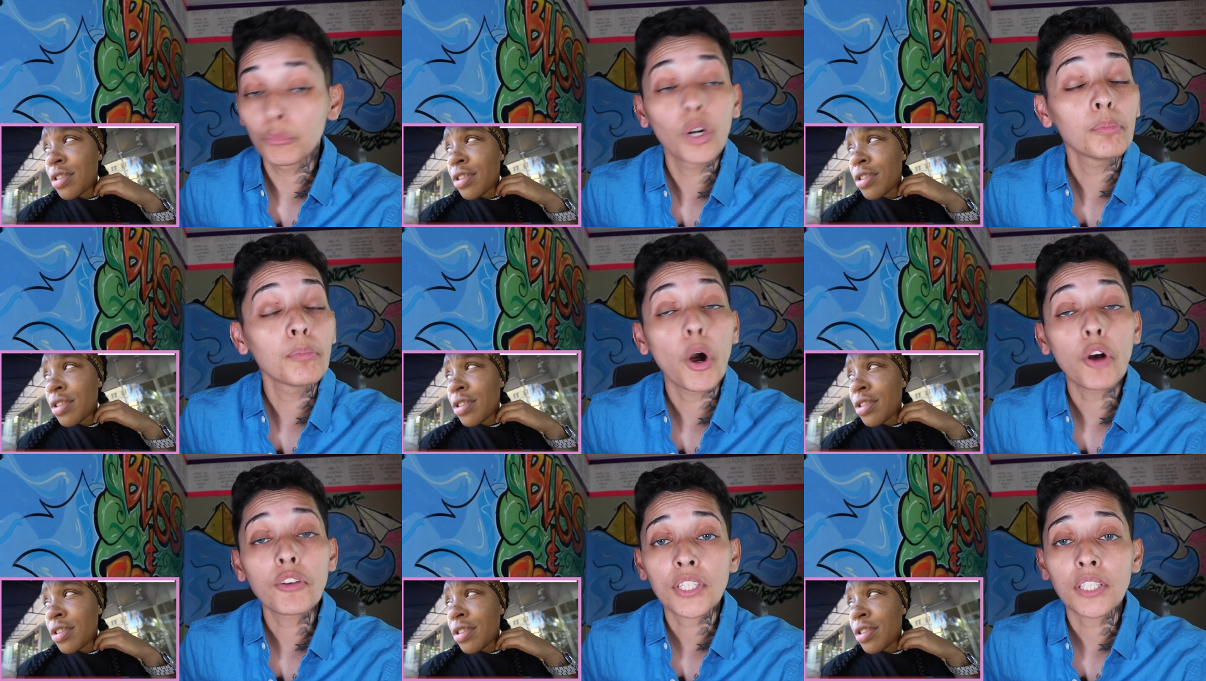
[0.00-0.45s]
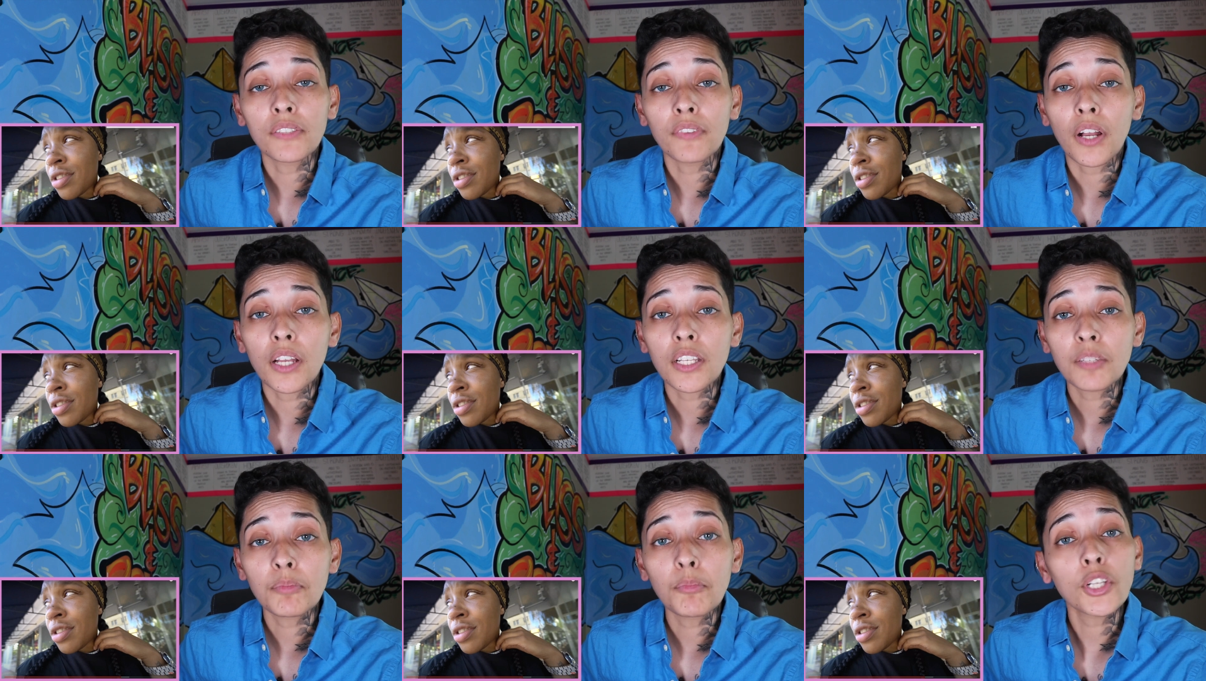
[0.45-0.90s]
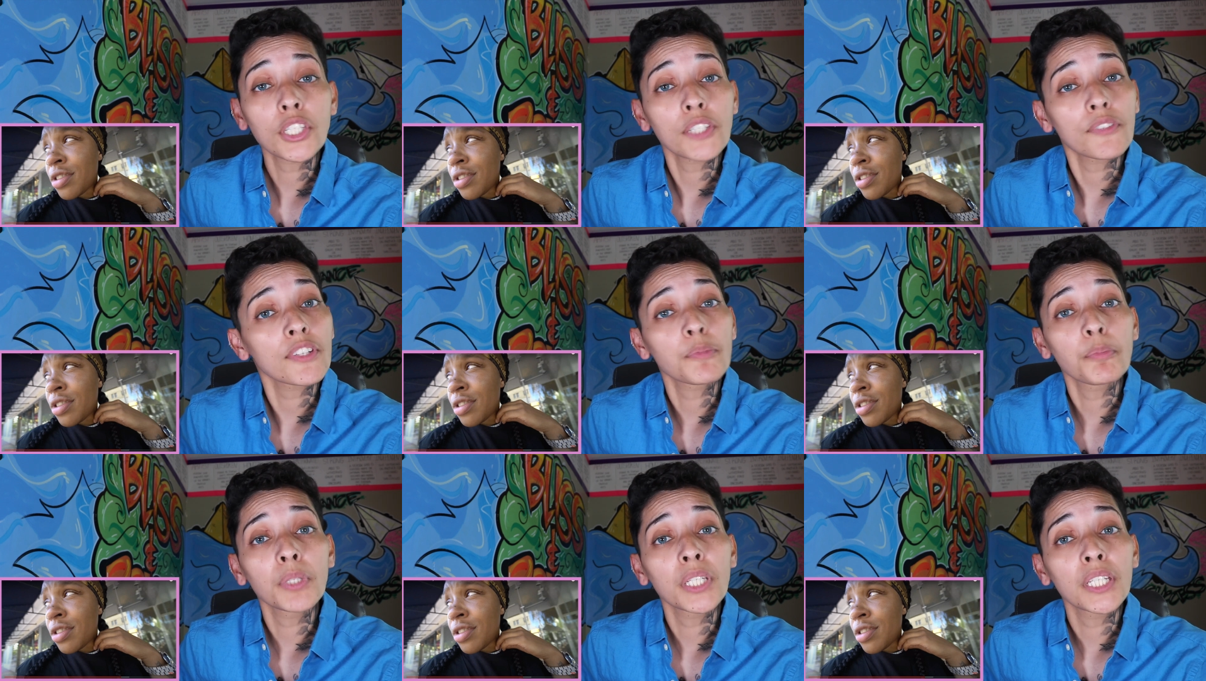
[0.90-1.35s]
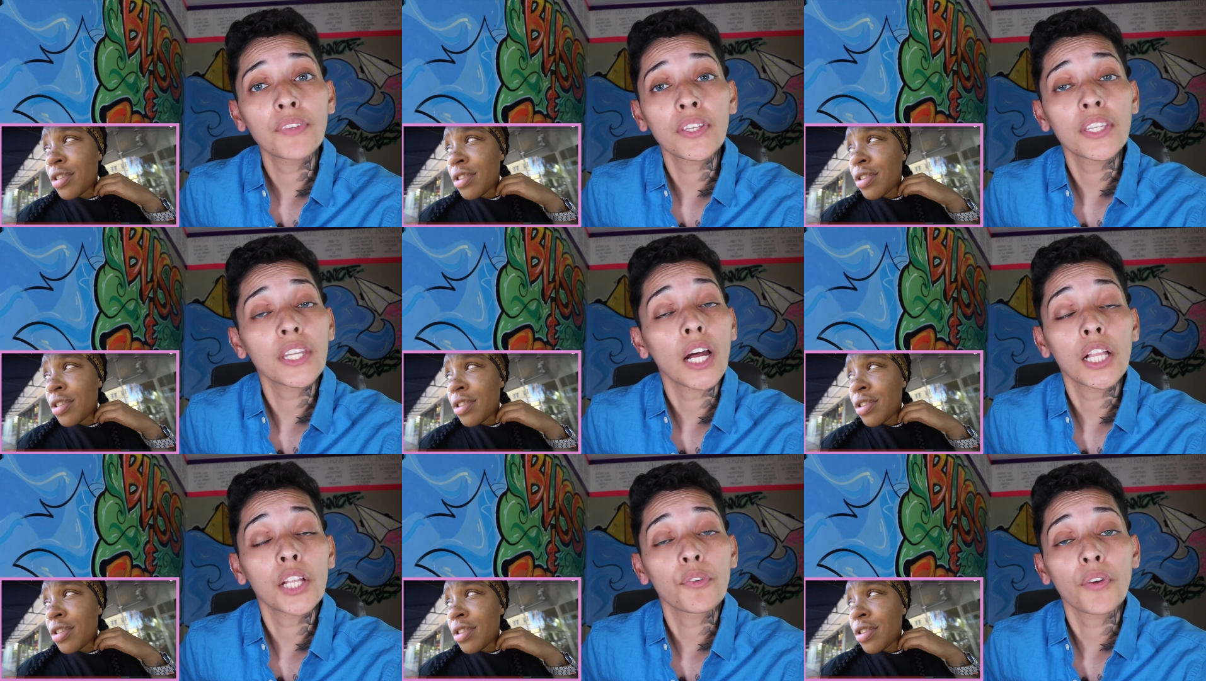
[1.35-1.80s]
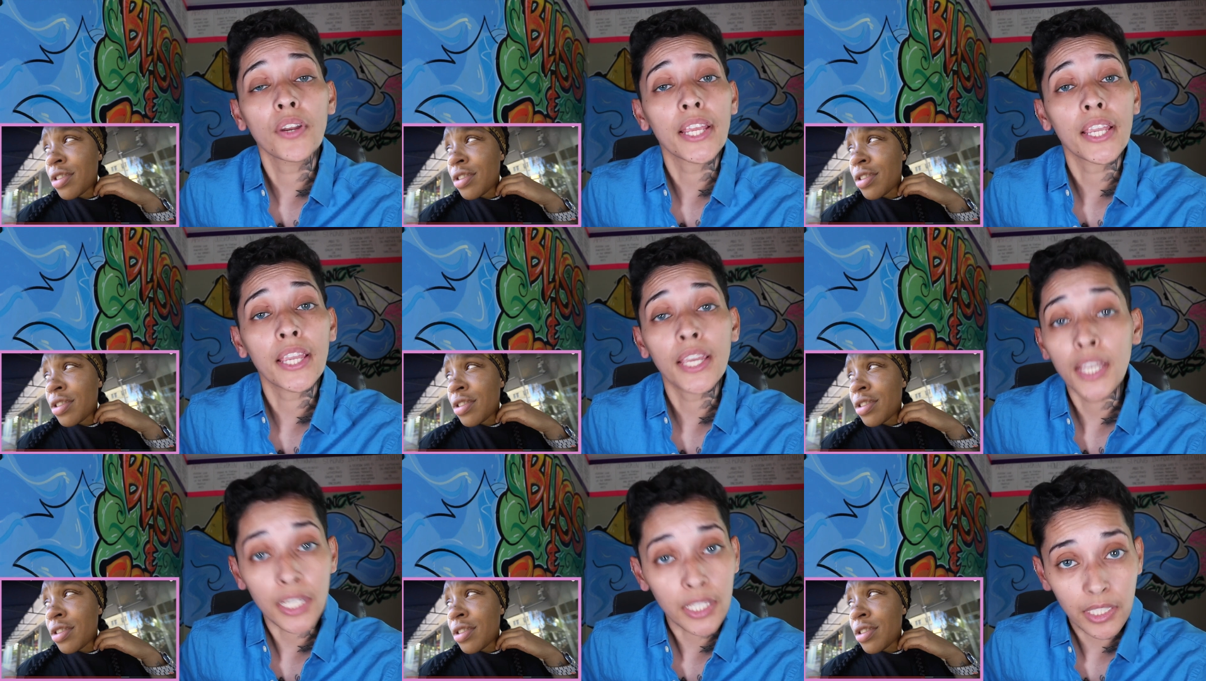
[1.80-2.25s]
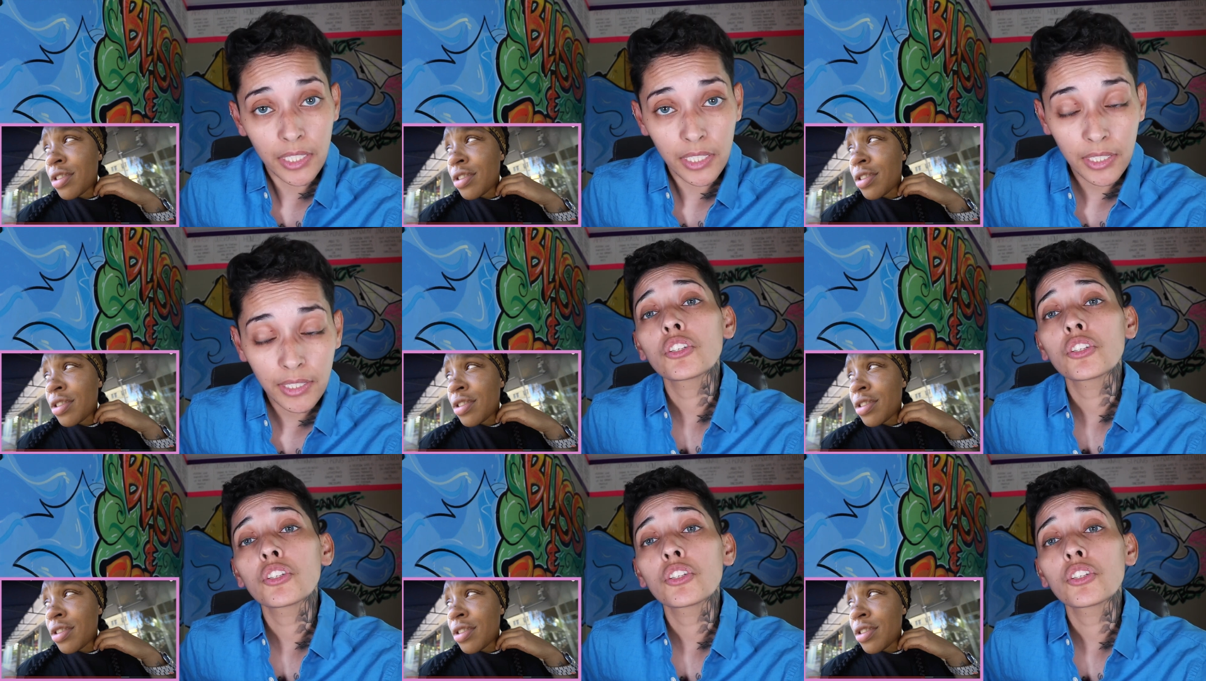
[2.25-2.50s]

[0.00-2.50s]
Speaker 1: most of us, most of us believe that y'all already kissed.